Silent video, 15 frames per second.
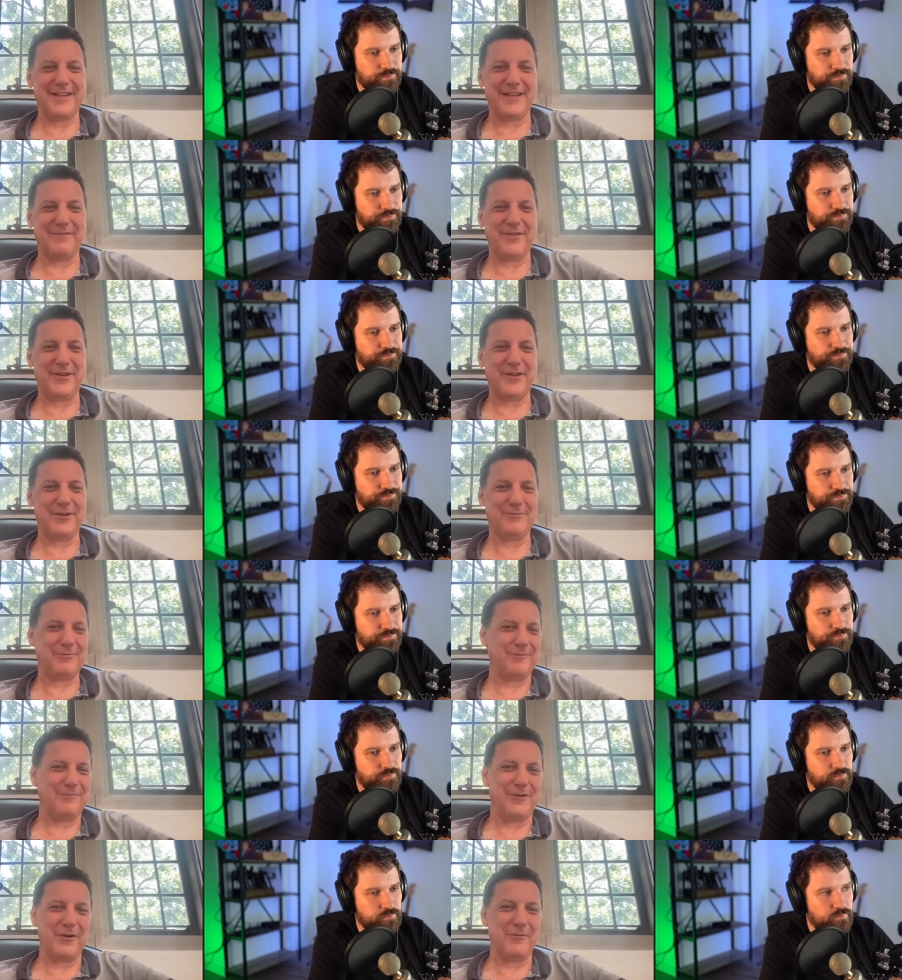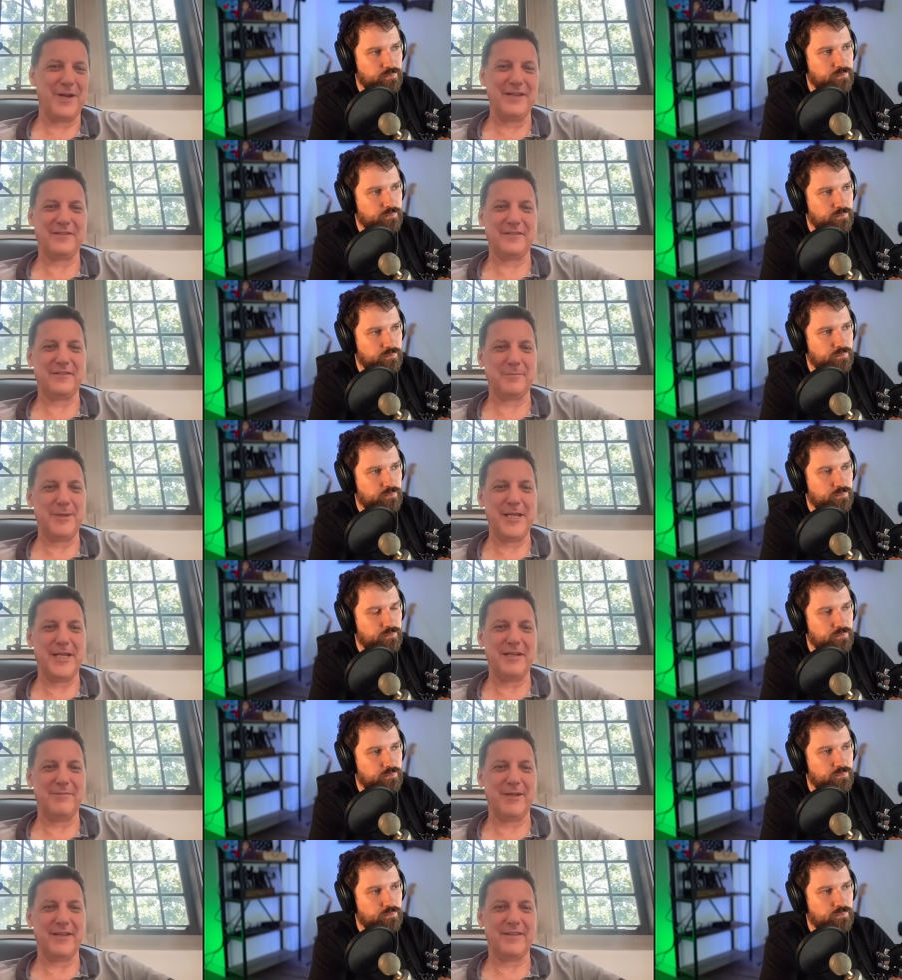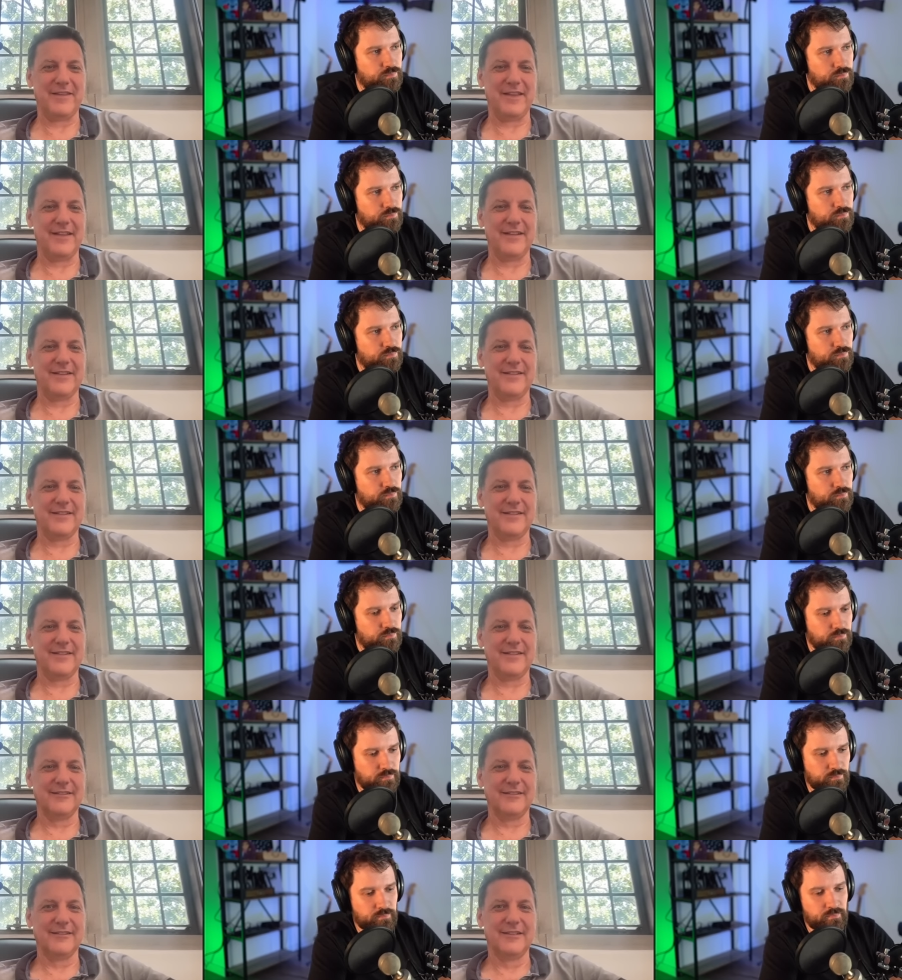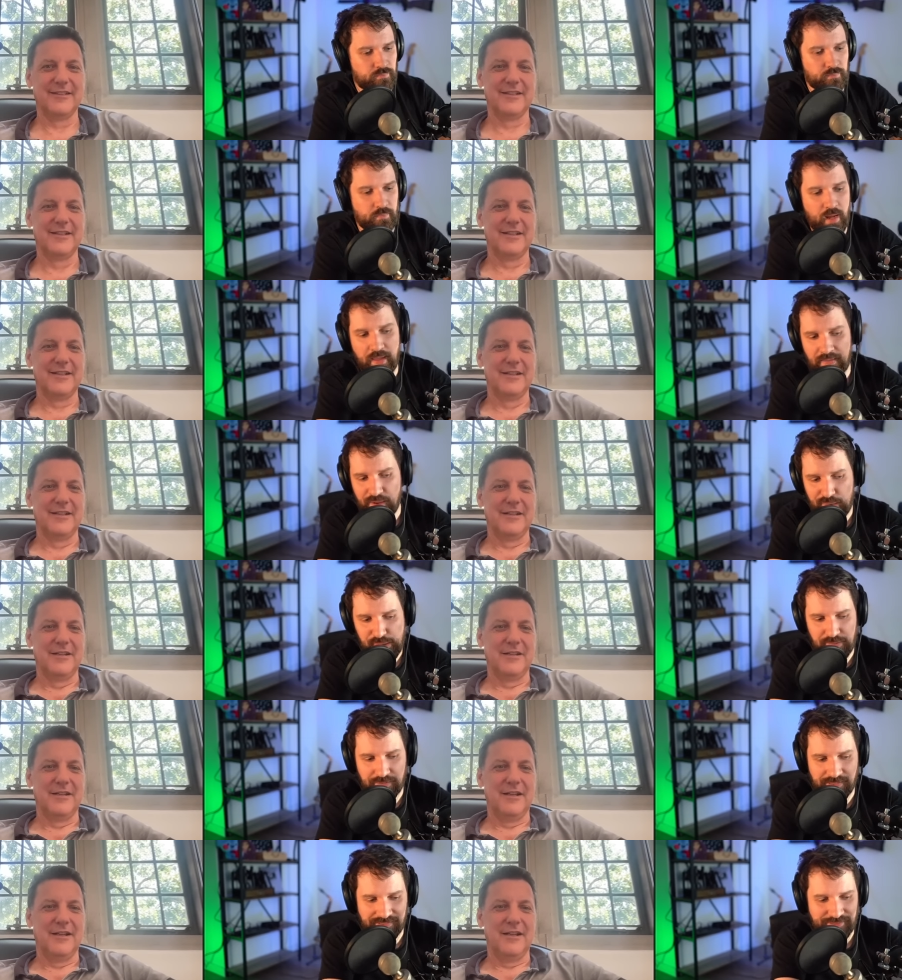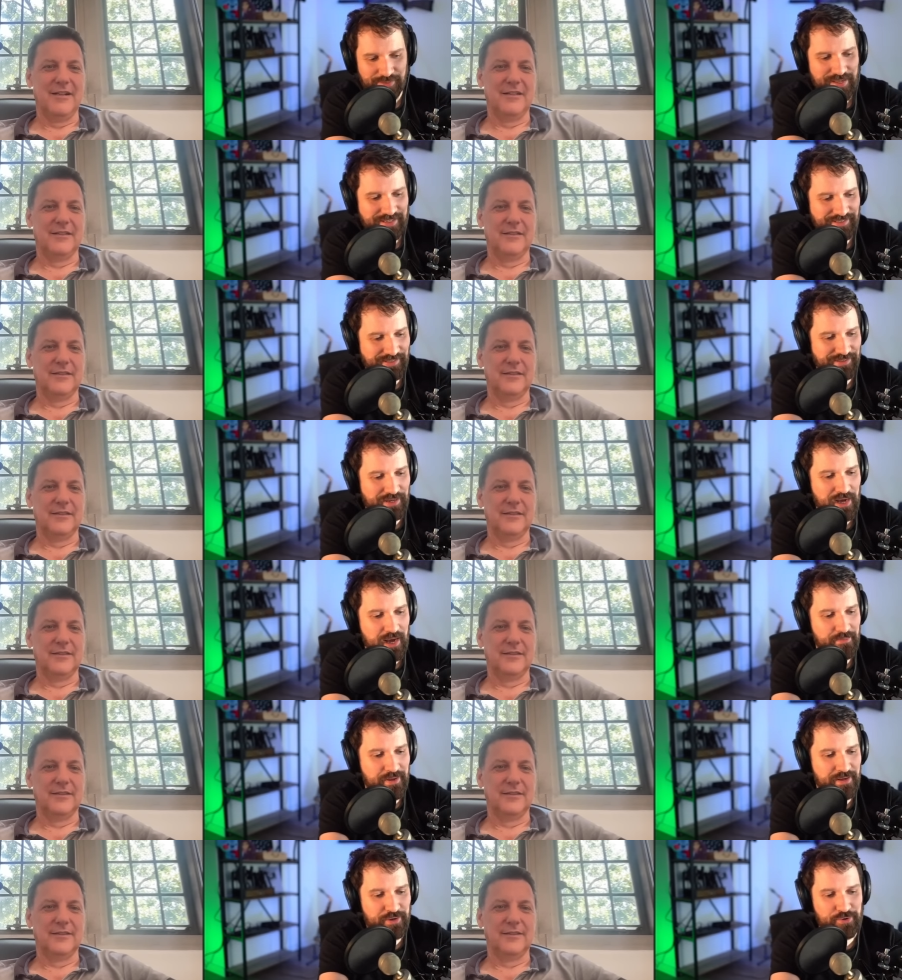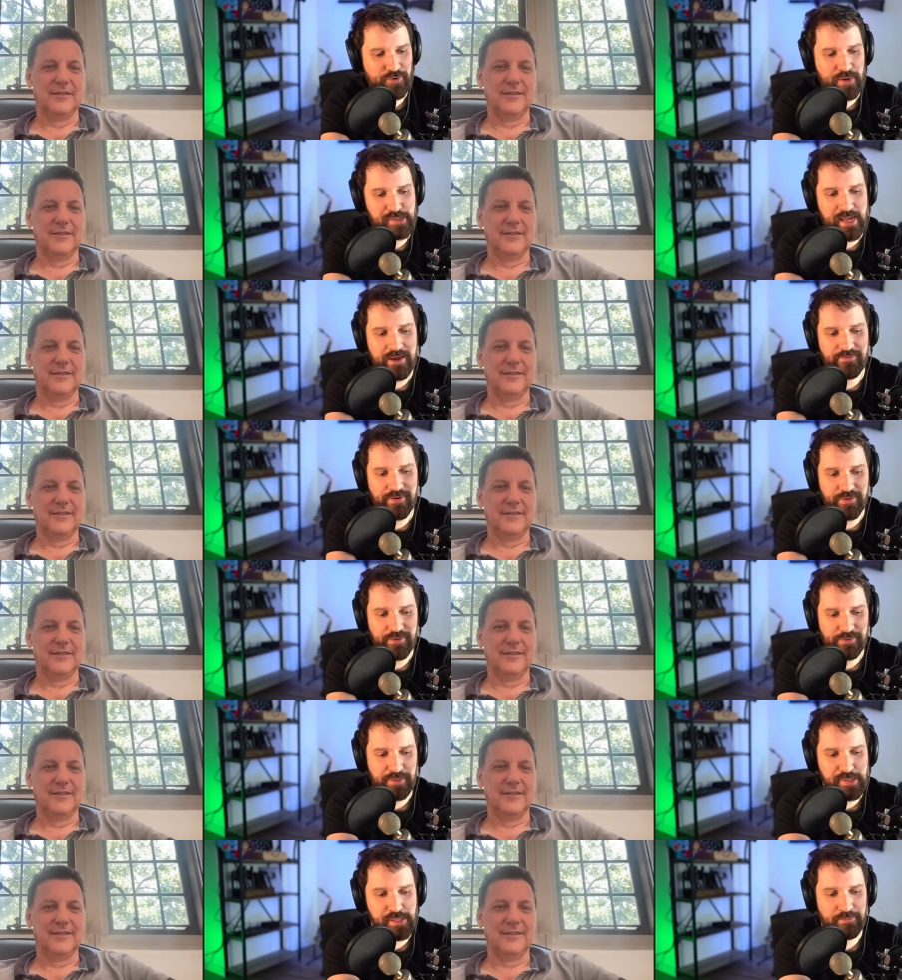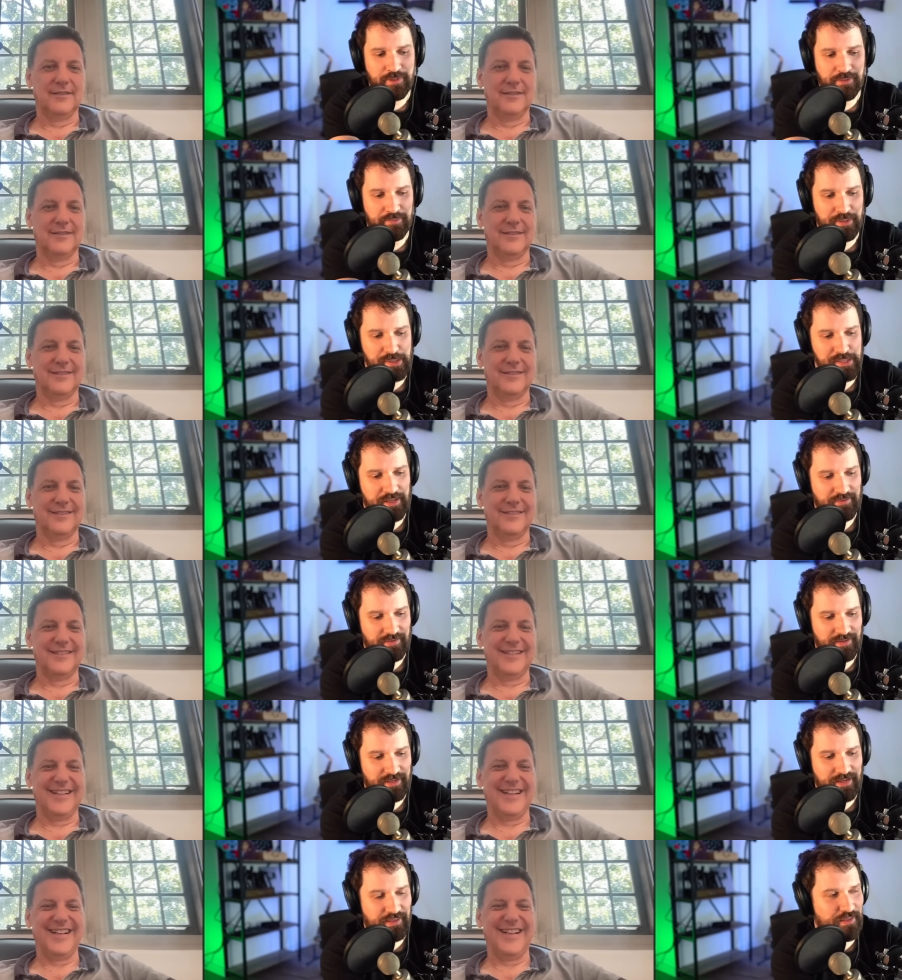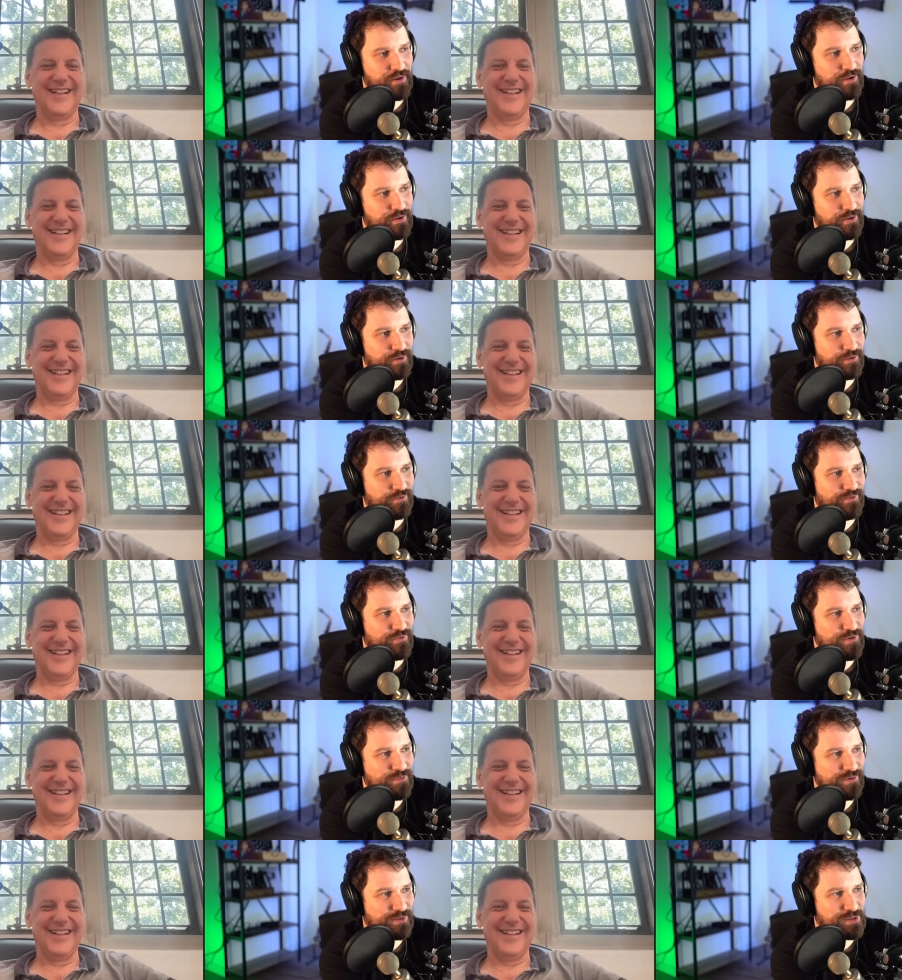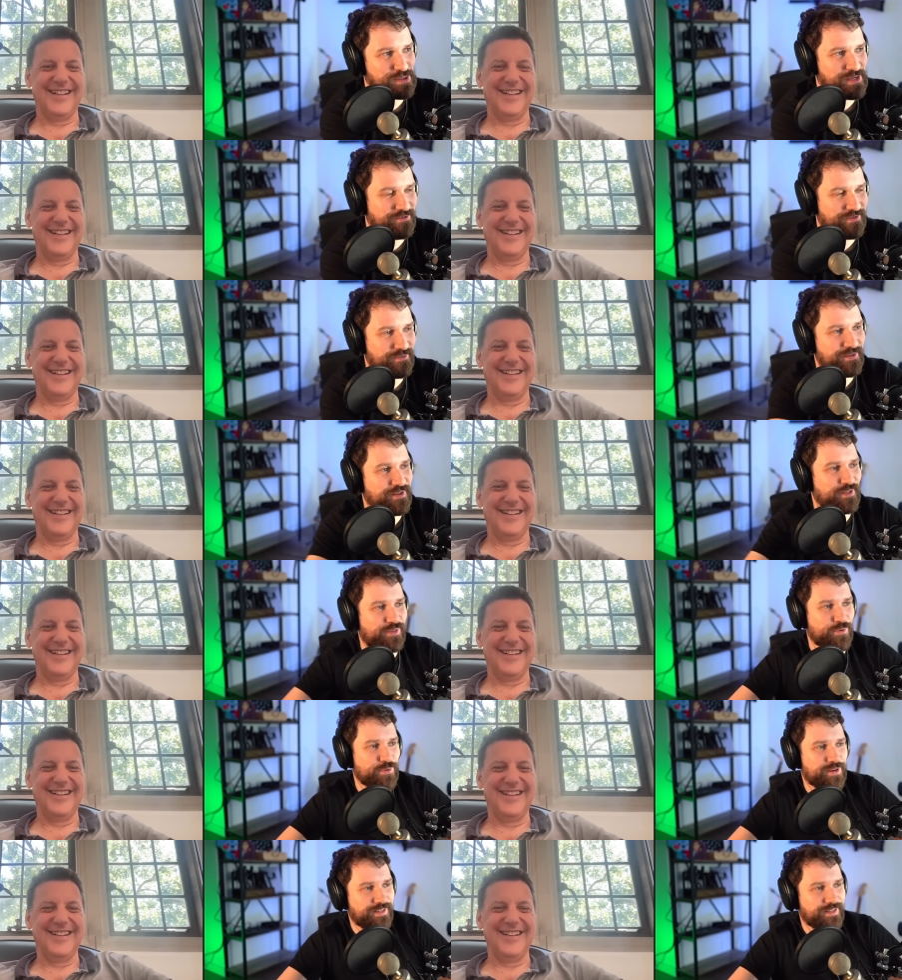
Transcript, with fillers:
Speaker 1: have their their ways of speaking about things.
Speaker 2: Mm-hmm. And they also tend to like to comment across every other discipline because they feel like their formulas give them the authority